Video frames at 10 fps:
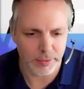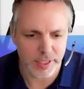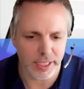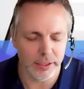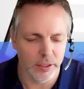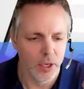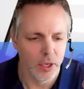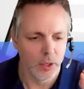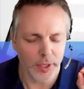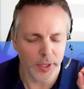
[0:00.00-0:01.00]
in,
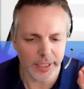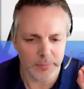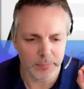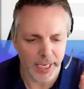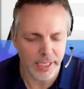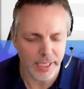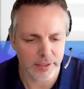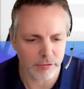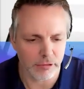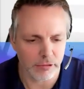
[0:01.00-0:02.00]
or they can paste
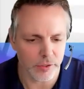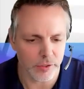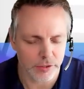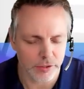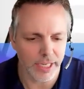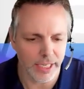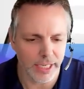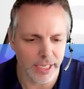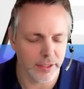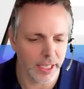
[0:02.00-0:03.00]
screenshots straight
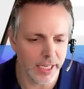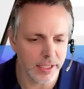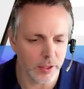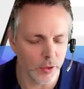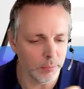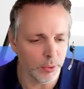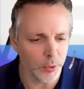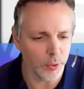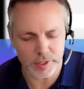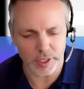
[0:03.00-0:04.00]
into the case on the
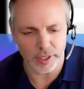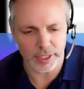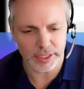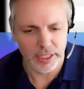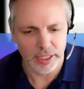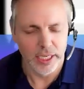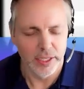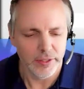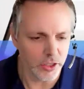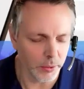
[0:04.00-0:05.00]
portal side.
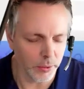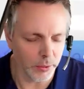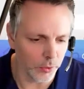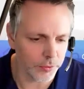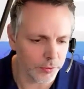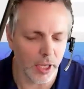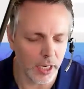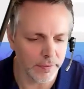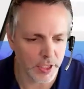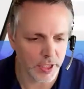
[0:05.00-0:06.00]
They can do it all through
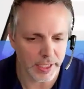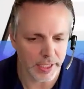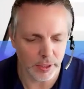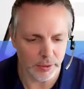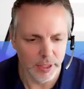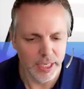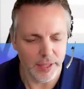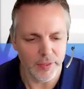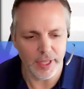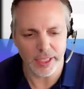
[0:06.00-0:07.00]
live chat as well.
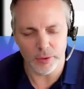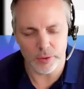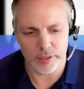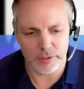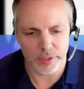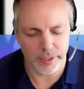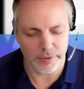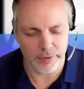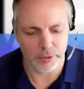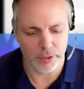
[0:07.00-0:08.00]
And they can also do
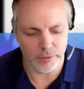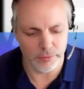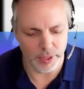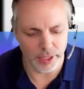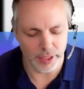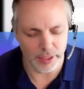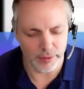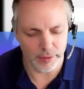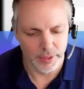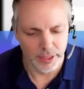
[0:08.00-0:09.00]
it through
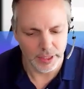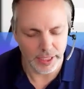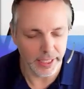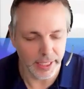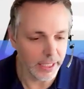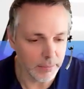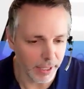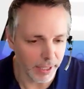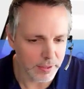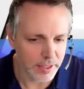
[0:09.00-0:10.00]

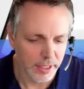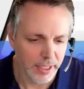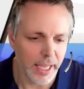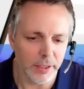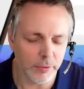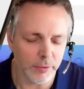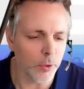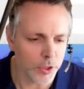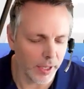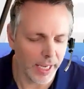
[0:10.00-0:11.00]
emails. And of
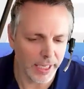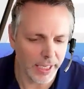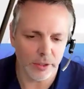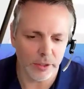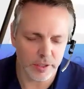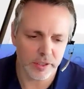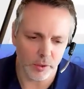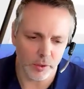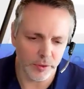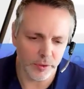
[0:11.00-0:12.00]
course, your HR users
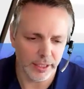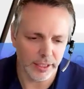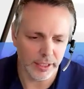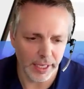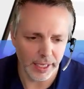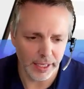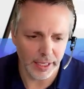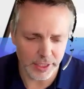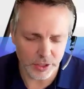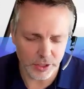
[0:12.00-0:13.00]
on the
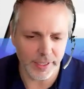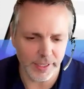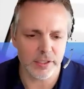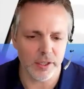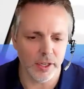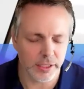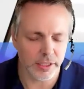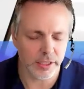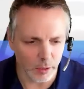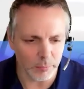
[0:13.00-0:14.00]
HR facing side
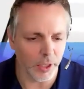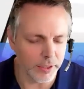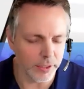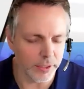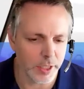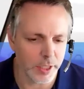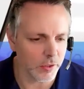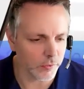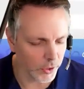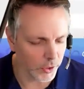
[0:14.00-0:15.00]
can upload
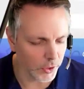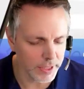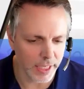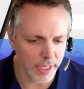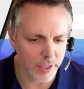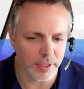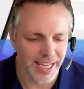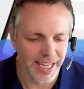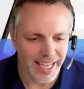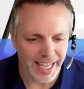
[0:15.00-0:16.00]
attachments, view attachments.
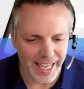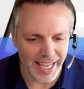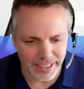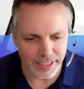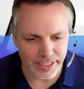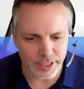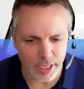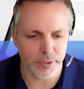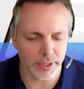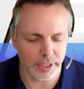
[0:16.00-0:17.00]
Any
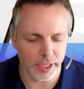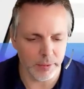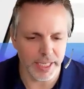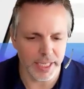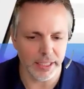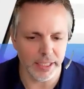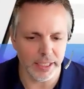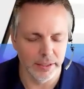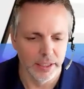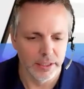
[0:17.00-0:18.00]
attachment that comes
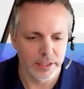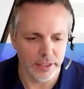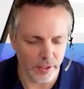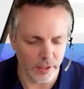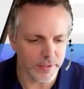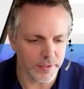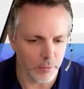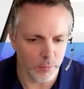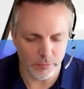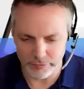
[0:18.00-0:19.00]
in to
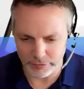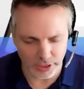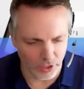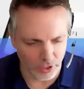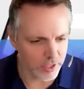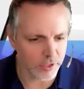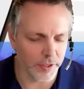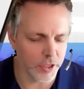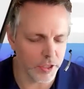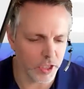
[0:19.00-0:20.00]
Dovetail, regardless of
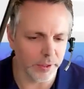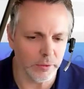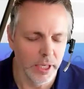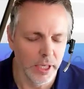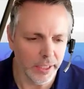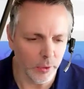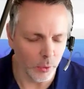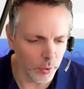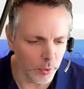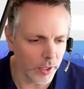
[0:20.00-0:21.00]
the channel, it
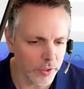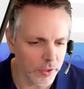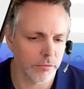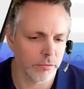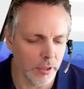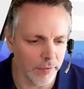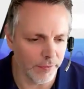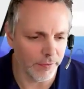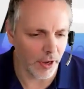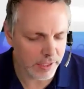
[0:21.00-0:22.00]
all goes through a
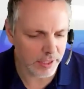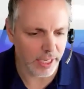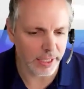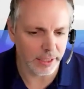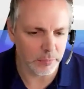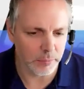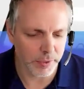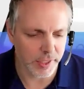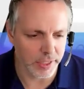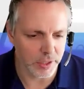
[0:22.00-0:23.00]
virus scanning
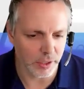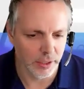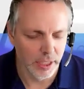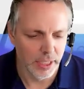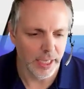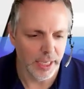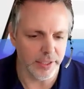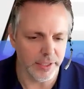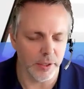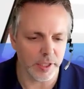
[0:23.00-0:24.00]
procedure.
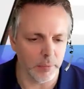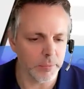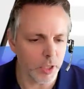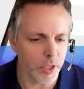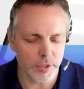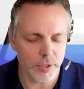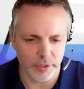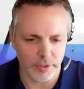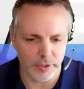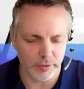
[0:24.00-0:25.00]
And so sometimes
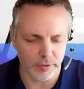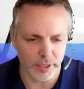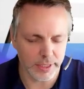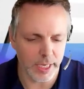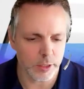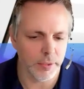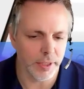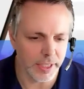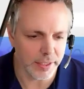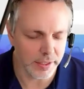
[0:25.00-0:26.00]
the
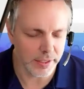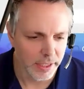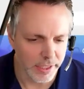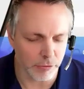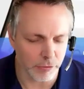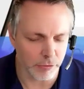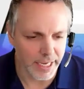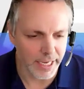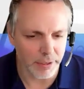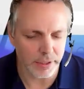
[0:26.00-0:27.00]
attachment is grayed
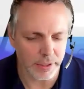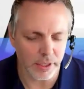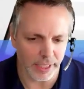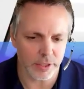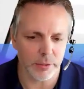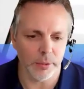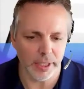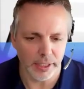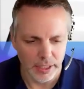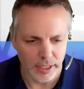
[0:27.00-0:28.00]
out, you can't get to
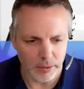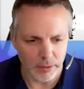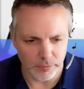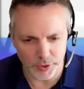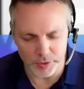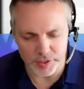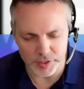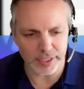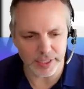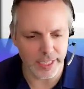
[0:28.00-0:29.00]
it. A few
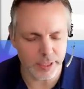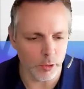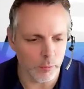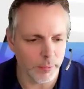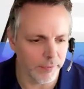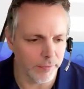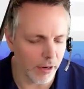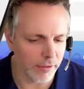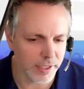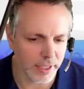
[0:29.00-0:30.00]
seconds later, it will be
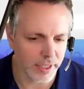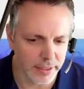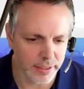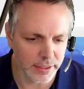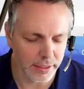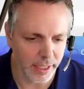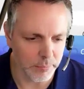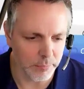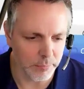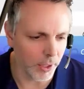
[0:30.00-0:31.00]
virus scanned and
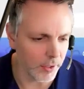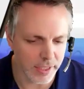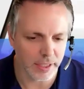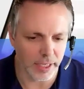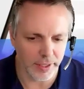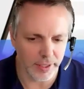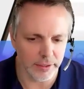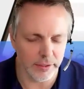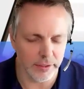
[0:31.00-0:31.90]
it passes, and then